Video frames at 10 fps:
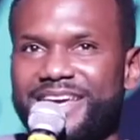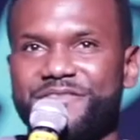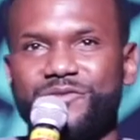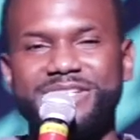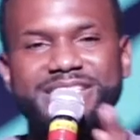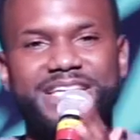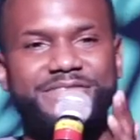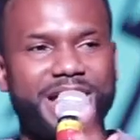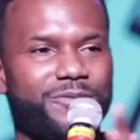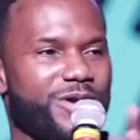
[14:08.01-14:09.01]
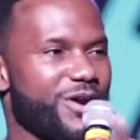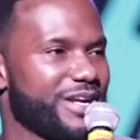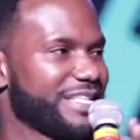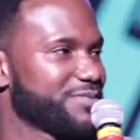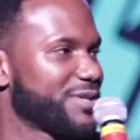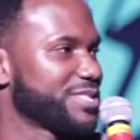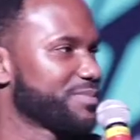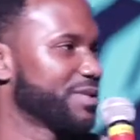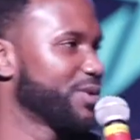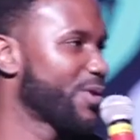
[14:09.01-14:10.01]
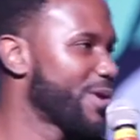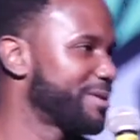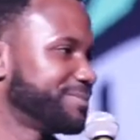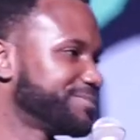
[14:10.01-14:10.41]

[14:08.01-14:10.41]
If you receive that word, let's worship the Lord.